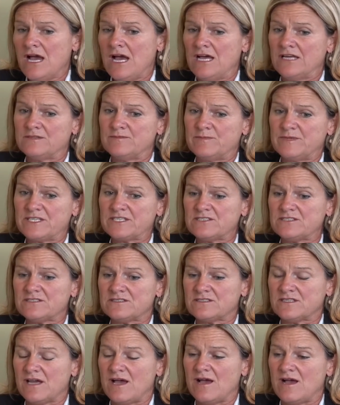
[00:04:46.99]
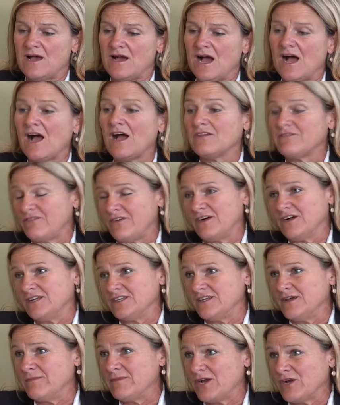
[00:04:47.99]
And because I
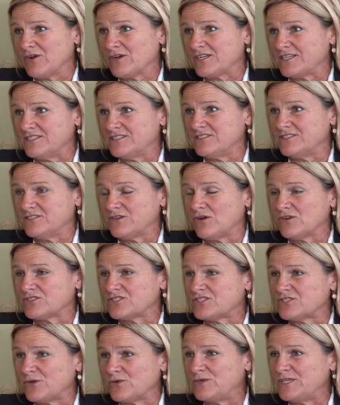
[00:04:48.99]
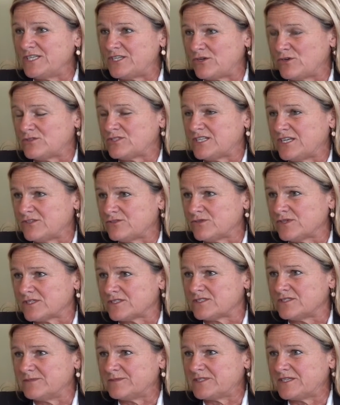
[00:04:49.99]
find Americans are so egocentric
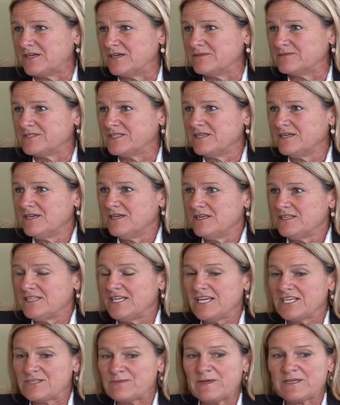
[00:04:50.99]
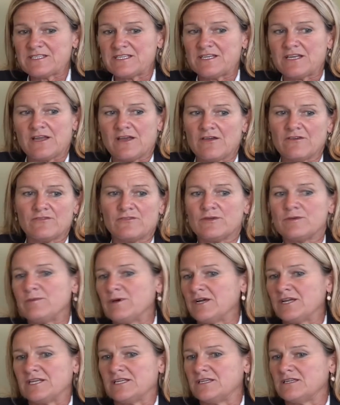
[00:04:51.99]
sometimes. They expect that
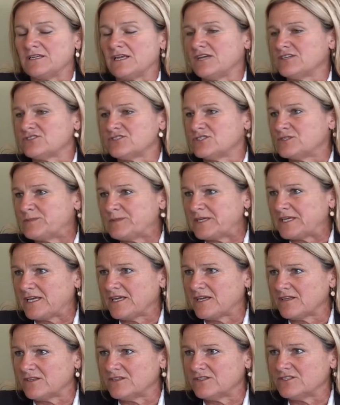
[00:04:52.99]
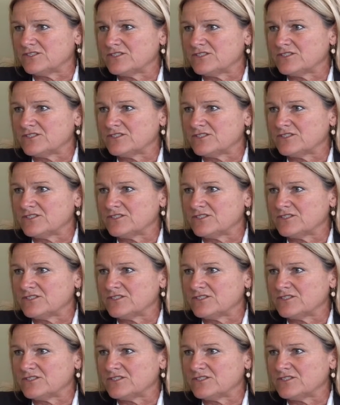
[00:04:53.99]
everybody has to speak English.